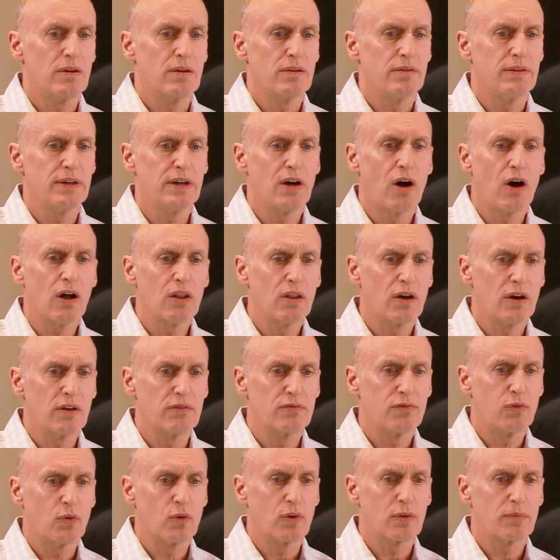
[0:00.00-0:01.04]
The
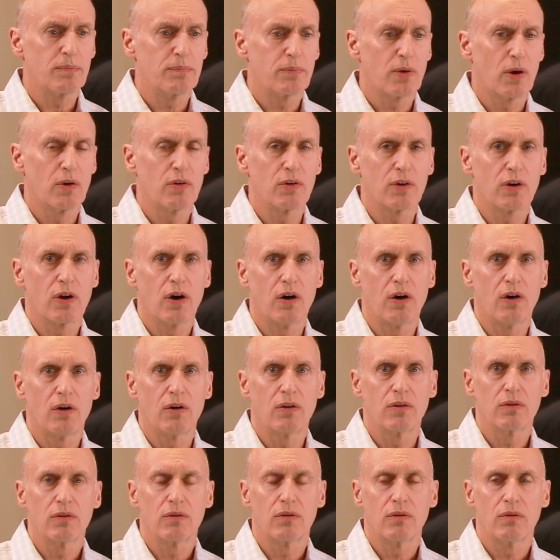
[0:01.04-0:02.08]
All-On-4
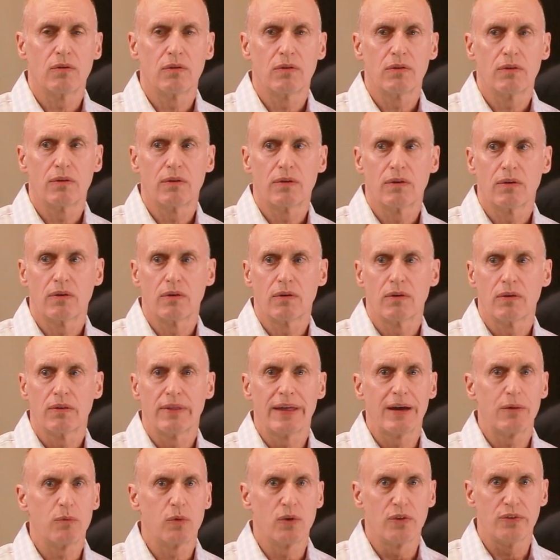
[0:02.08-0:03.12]
protocol,
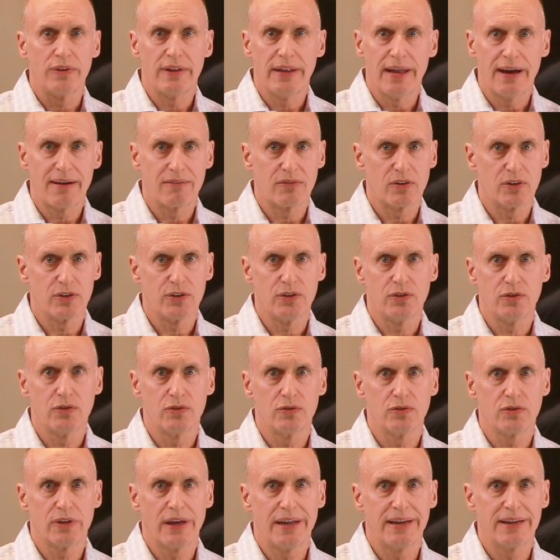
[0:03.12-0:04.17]
they will never
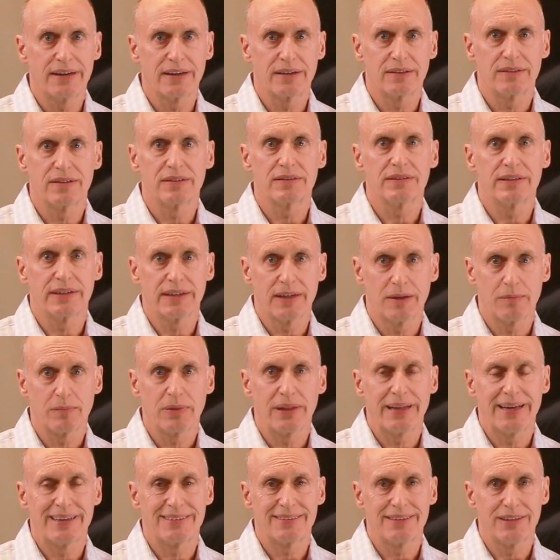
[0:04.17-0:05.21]
use any existing
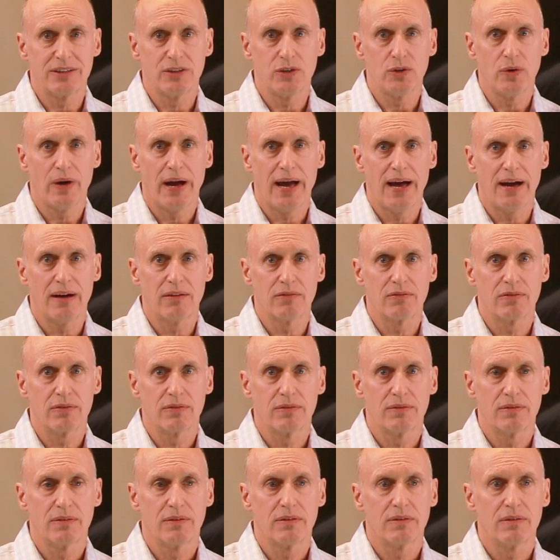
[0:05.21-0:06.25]
implants that you have.
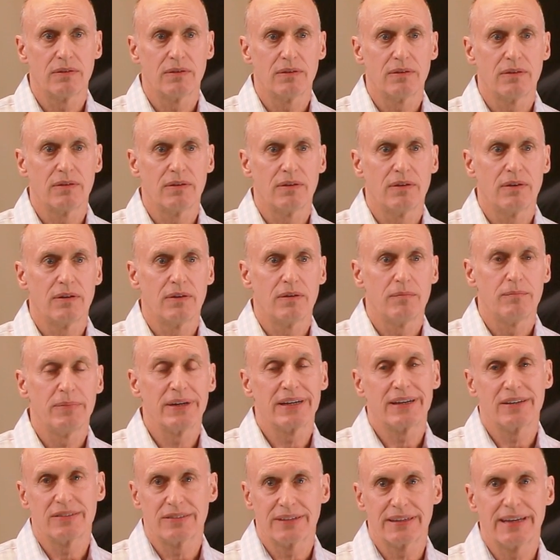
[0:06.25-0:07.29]

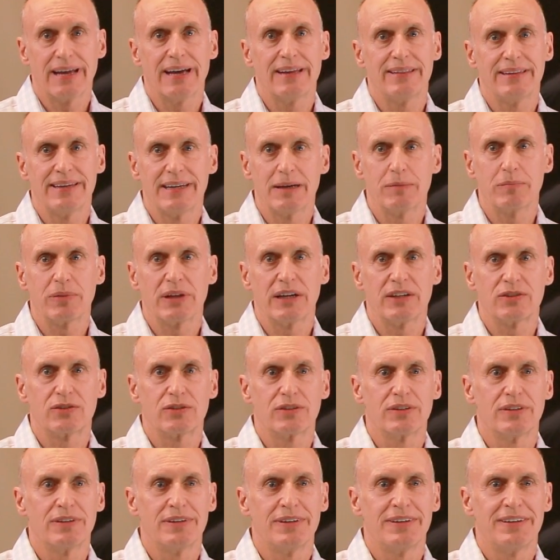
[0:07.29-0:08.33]
Because again, the
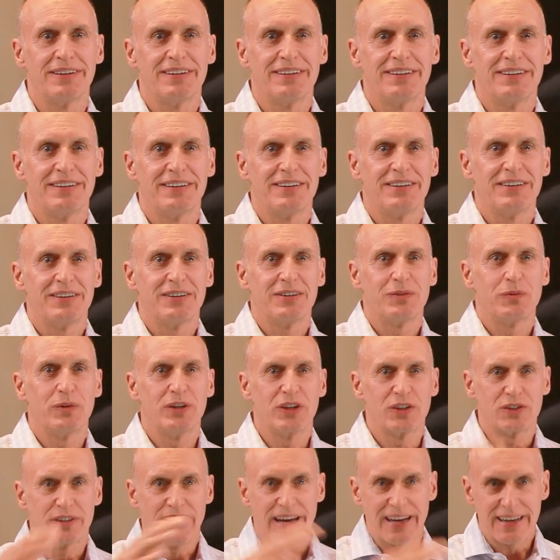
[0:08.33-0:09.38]
implants, when
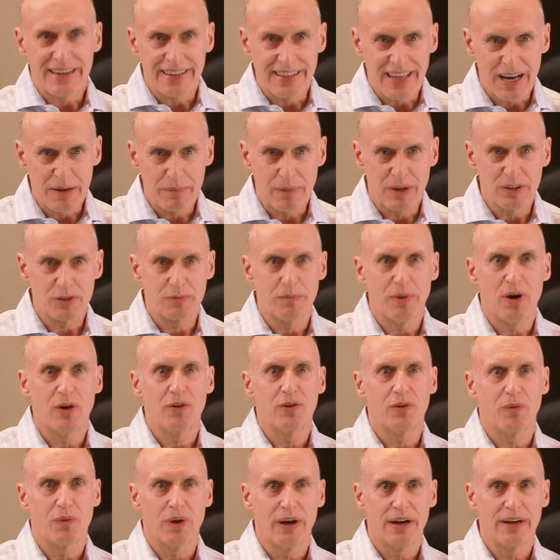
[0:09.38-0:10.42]
you're taking that much
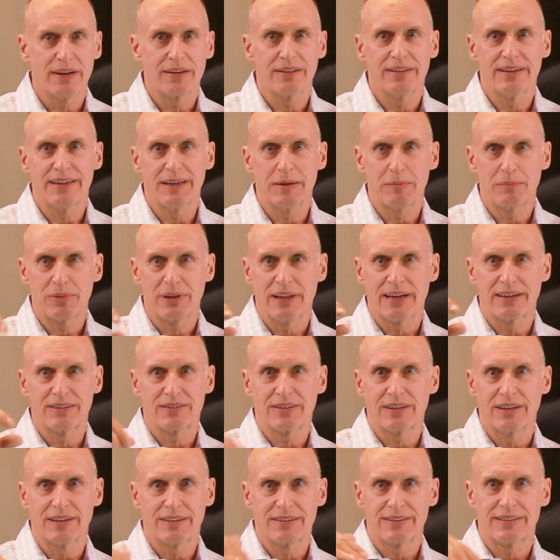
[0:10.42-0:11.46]
bone away, the implant's
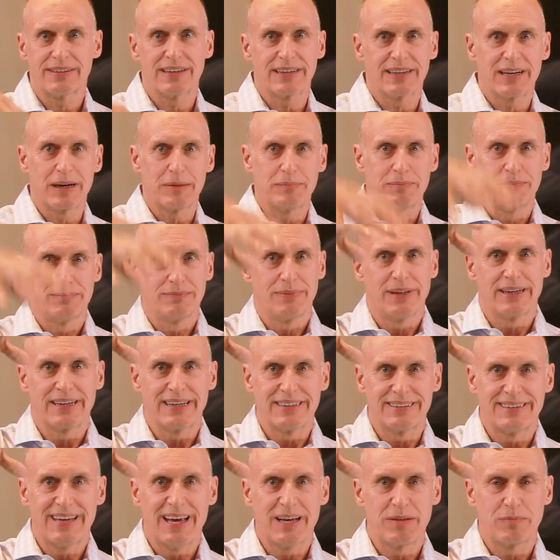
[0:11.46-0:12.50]
going to stick up like
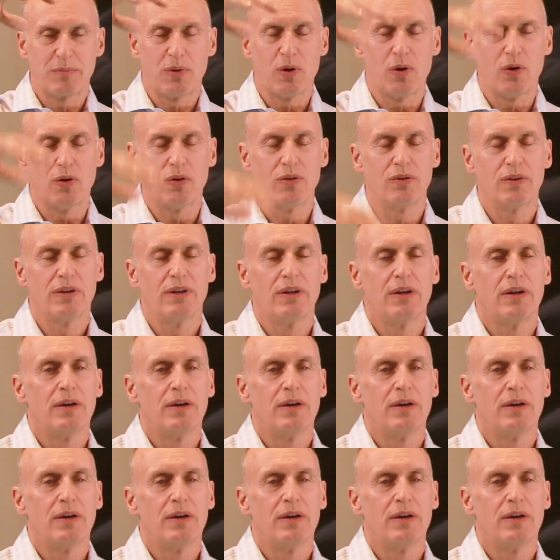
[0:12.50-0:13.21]
a tent pole.